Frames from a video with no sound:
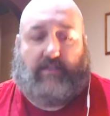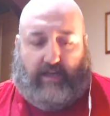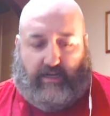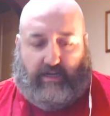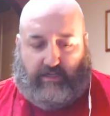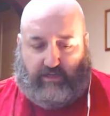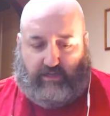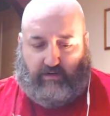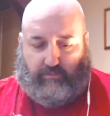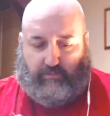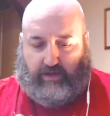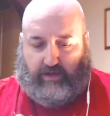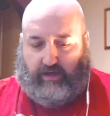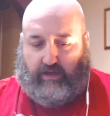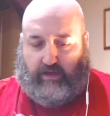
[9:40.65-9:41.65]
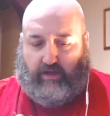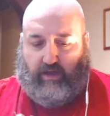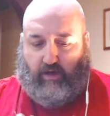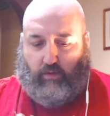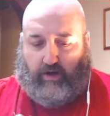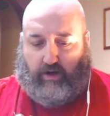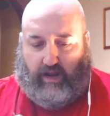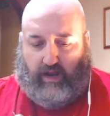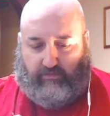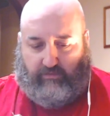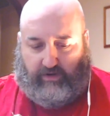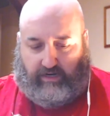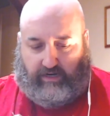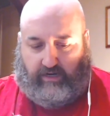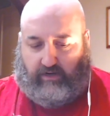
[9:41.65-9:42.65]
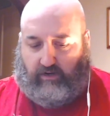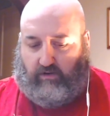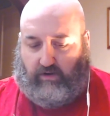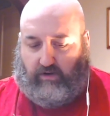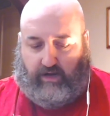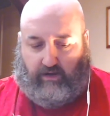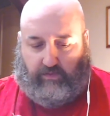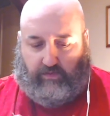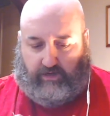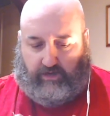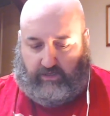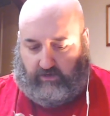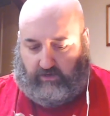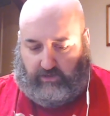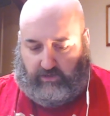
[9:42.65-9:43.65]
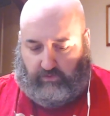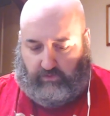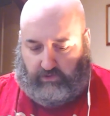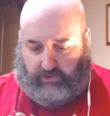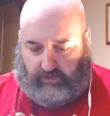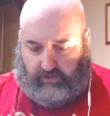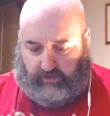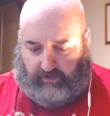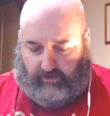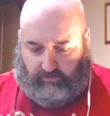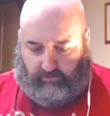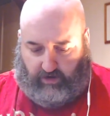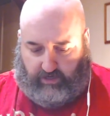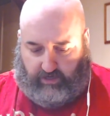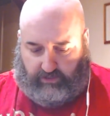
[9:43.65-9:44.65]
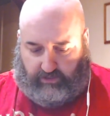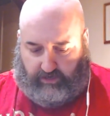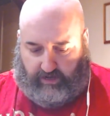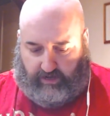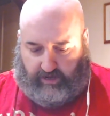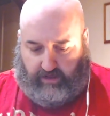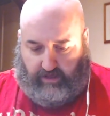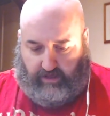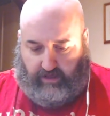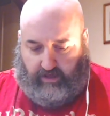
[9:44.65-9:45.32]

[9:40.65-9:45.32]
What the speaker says: That is going to be one hell of a ding dong, and I think Sky Sports are going to get the rights to that.